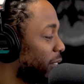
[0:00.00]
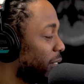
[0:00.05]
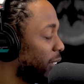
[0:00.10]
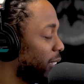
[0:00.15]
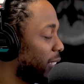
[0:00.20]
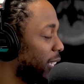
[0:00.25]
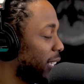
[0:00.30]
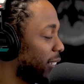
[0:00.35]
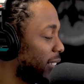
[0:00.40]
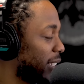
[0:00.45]

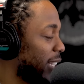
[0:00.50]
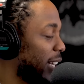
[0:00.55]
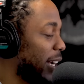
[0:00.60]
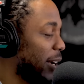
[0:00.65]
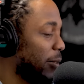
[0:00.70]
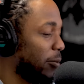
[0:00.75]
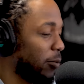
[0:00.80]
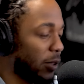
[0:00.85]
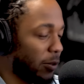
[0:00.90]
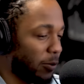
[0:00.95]
because at the
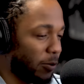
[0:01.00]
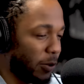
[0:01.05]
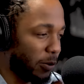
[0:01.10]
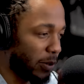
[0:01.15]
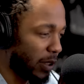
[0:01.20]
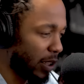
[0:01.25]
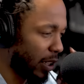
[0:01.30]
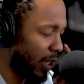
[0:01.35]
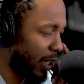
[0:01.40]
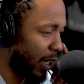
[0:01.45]
time, we
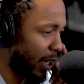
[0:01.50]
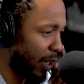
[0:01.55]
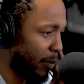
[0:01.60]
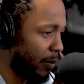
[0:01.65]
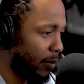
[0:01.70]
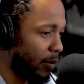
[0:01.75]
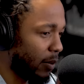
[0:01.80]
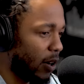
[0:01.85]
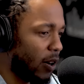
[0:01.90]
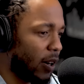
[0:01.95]
was looking at
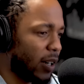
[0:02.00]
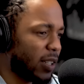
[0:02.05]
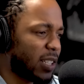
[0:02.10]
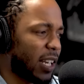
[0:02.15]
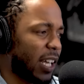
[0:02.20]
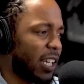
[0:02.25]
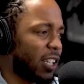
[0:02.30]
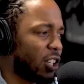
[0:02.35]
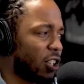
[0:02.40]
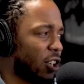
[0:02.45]
artists
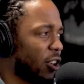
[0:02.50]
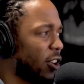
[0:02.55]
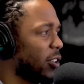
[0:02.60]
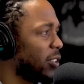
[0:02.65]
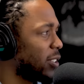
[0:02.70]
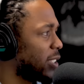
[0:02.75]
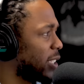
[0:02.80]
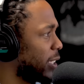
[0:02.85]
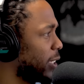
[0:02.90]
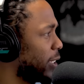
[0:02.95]
like
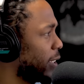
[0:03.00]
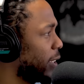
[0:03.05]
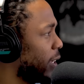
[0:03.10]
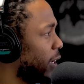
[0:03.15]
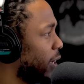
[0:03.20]
Currency.